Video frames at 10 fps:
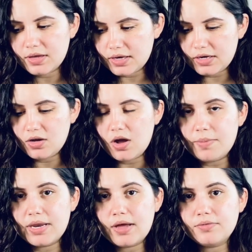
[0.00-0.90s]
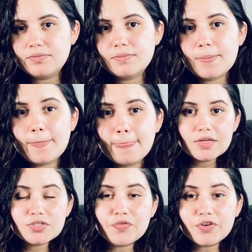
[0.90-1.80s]
I need to calm it down.
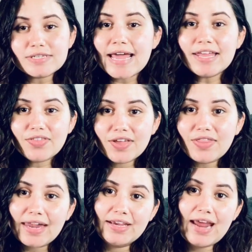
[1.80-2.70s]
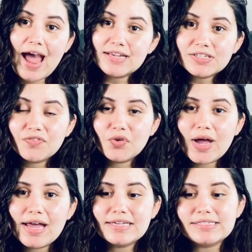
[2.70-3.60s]
So if there's anything that I can ask of you
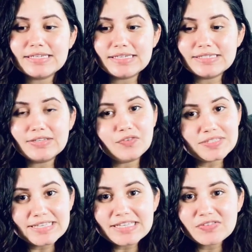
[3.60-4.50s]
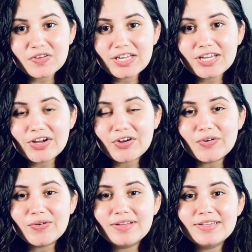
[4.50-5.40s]
guys is, if you see this
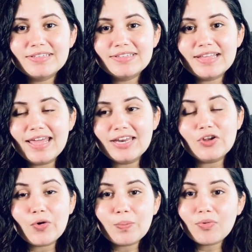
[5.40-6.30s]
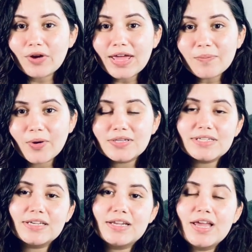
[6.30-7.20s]
video and you're a praying
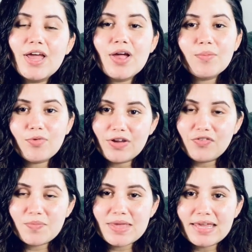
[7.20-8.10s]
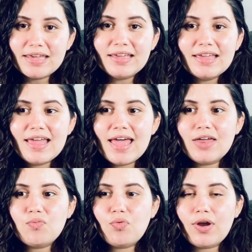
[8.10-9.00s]
person, pray for me
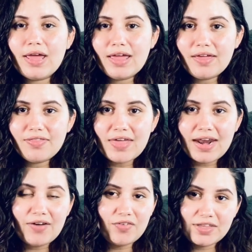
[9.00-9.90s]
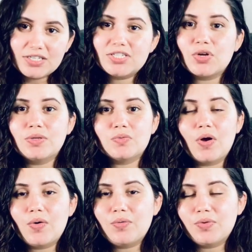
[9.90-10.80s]
and pray that everything just goes
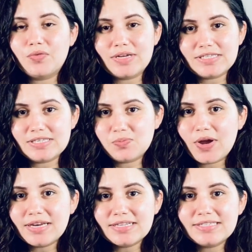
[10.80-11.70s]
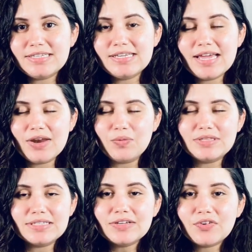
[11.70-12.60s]
well with the rest of this pregnancy and with
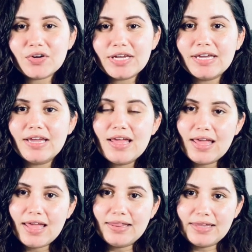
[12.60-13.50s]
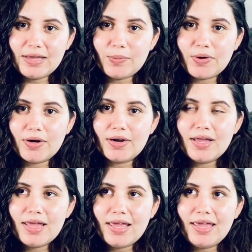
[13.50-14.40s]
delivery and labor.
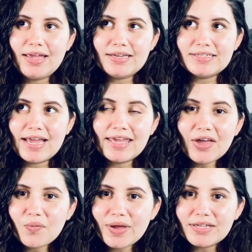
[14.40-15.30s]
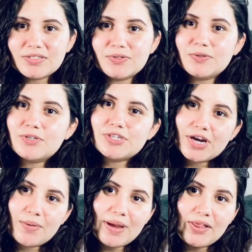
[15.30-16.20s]
And I can't wait to
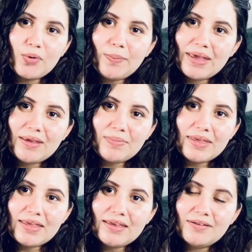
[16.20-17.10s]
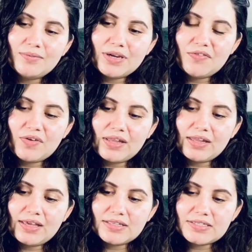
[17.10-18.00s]
share my little baby when he finally
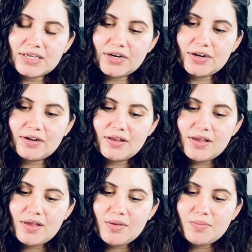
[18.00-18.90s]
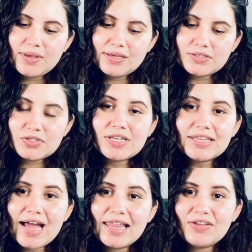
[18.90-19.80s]
gets here, because there's
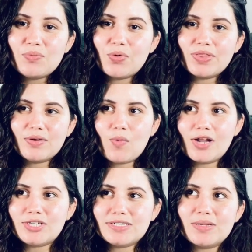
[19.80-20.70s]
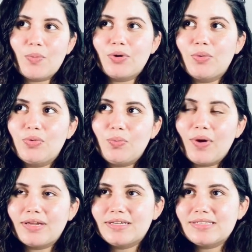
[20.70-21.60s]
nothing I love more than watching someone go through
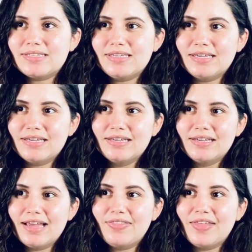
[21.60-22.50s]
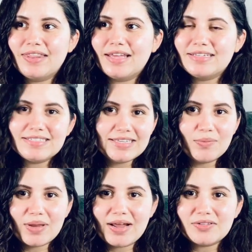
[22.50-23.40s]
pregnancy and then like see
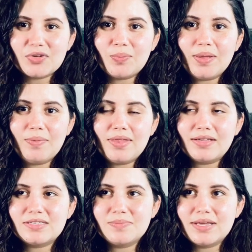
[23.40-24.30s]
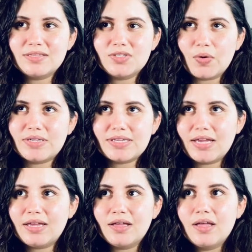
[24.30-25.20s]
them announce their baby. Like, to me, it's so
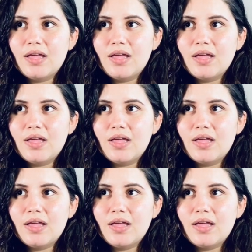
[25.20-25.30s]
exciting.